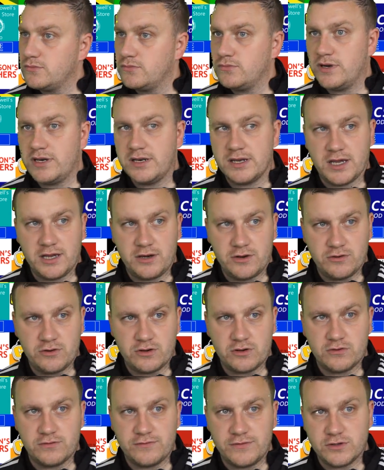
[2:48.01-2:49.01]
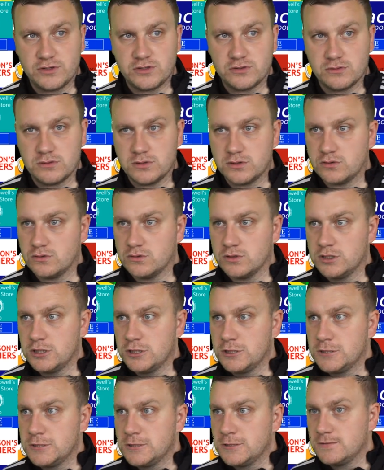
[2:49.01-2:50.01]
Right now you're looking over your shoulder going,
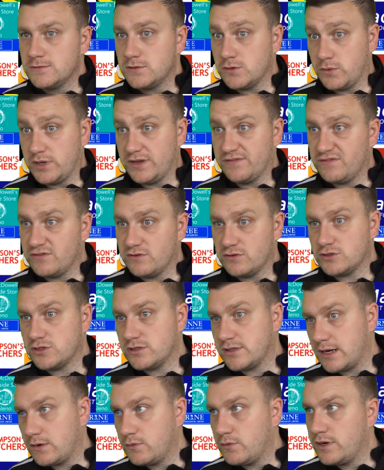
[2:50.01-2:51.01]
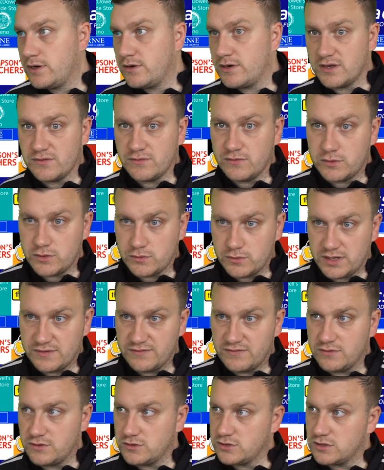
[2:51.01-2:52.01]
do we influence it that way or do we
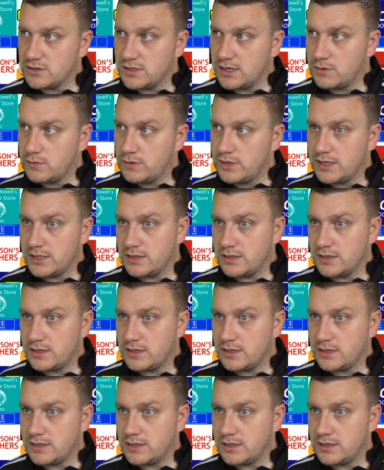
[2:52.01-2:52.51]
influence it that way?